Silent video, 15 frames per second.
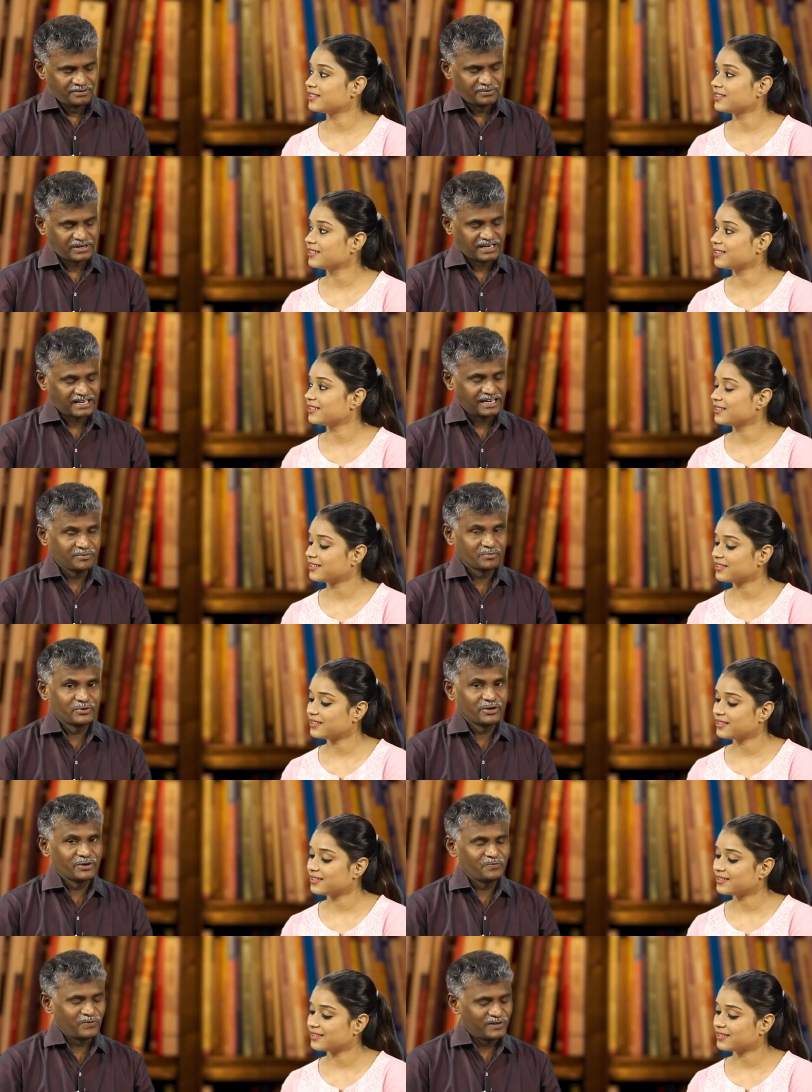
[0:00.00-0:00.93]
Speaker 1: Okay, I am
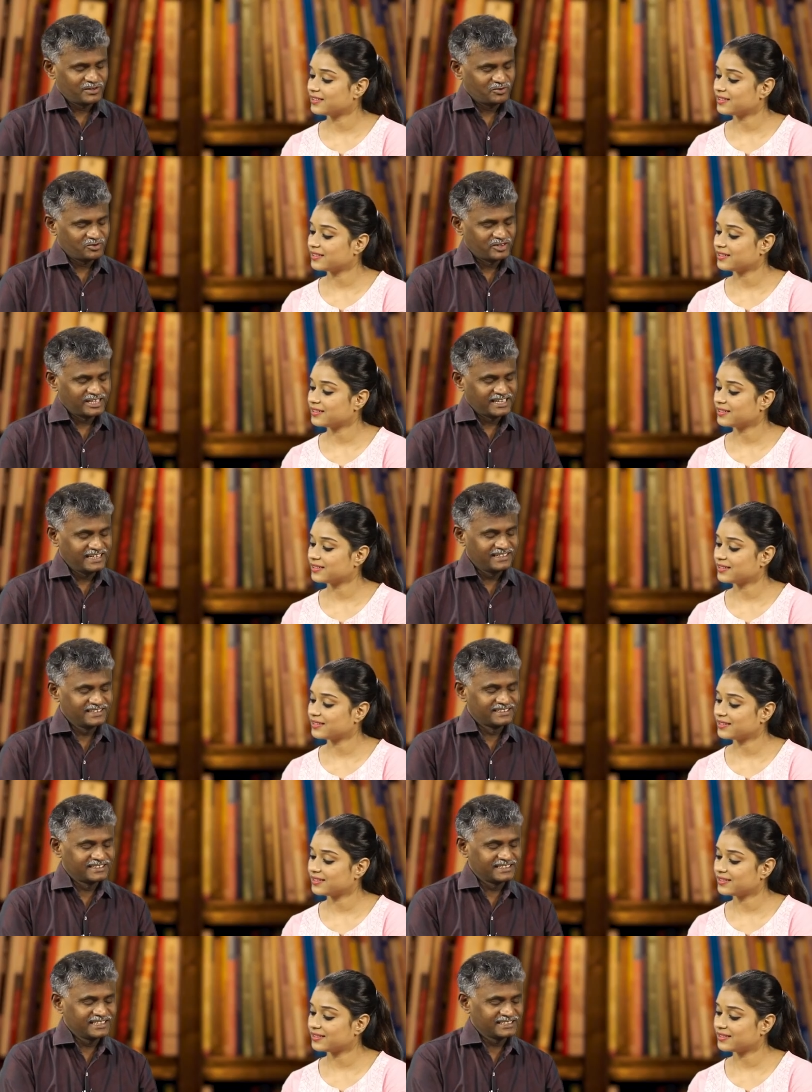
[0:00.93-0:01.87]
going for D
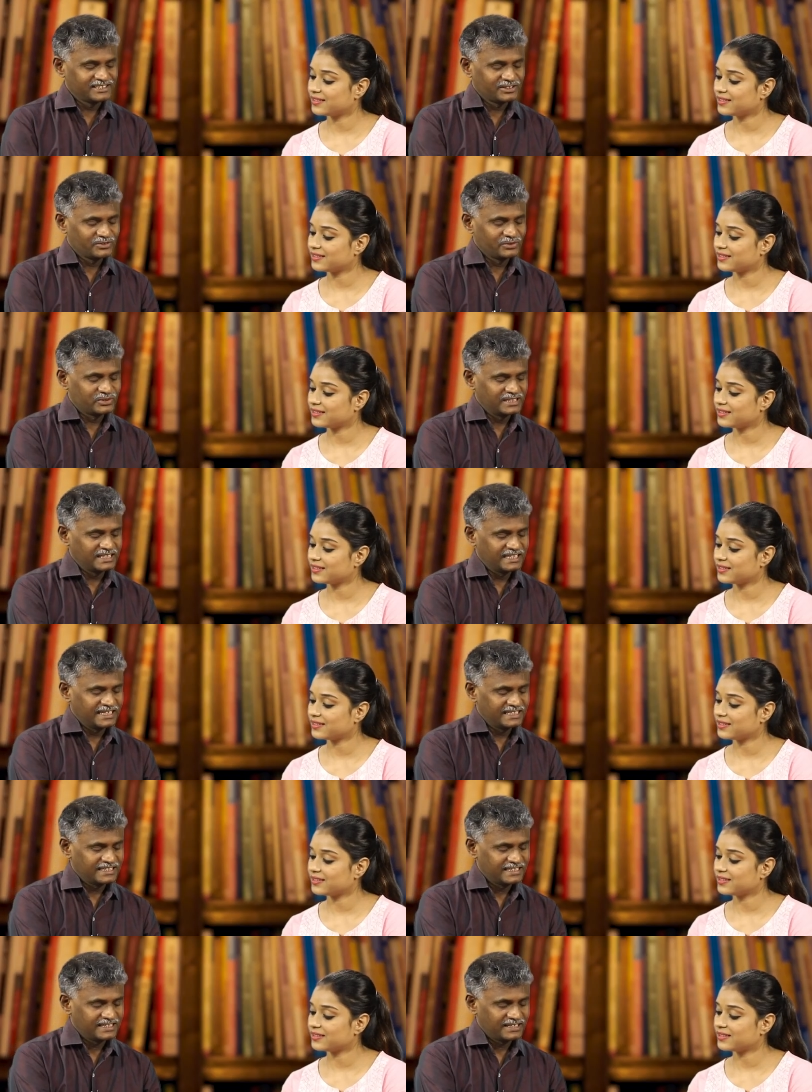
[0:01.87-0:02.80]
learners, you see
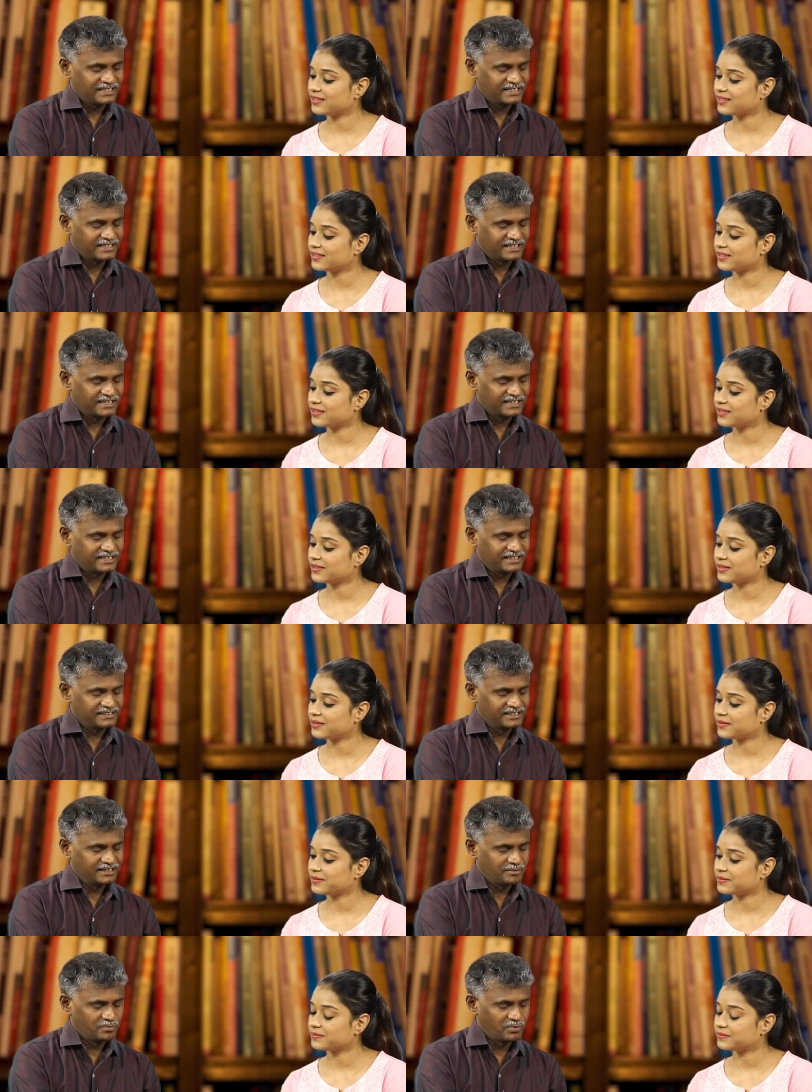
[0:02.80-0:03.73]
it, uh,
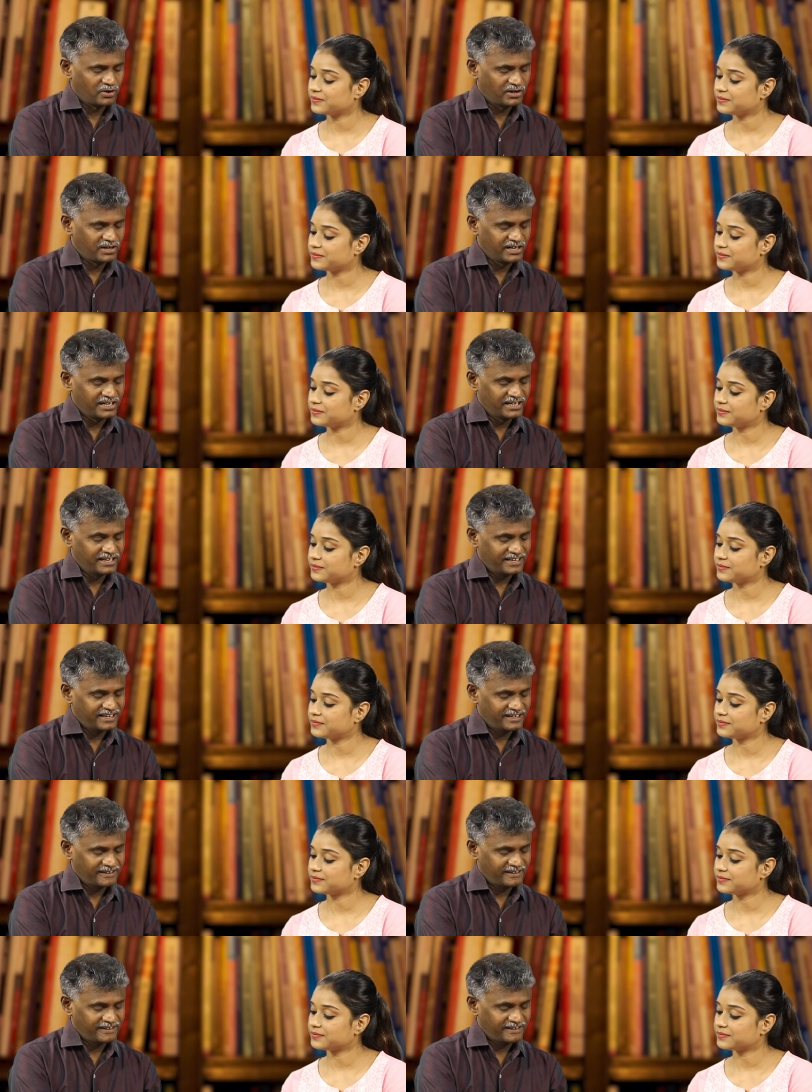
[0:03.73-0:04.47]
the boy.